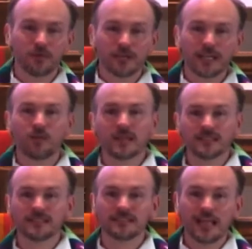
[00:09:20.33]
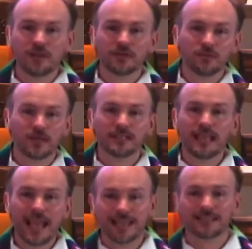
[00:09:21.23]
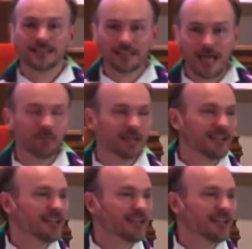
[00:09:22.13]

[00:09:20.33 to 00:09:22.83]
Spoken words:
like what is the sound of one hand clapping?